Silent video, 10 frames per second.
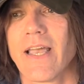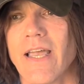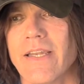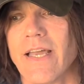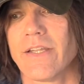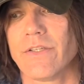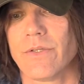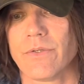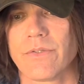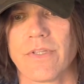and not
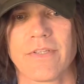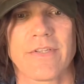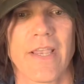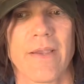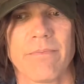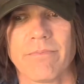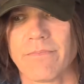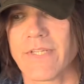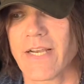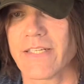use the
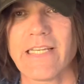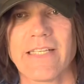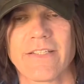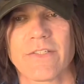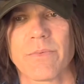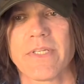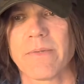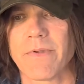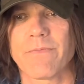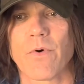same techniques as we
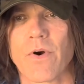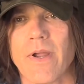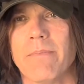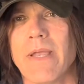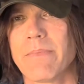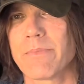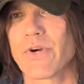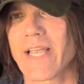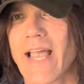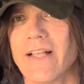did before and maybe
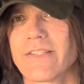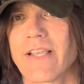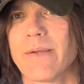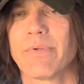bring outside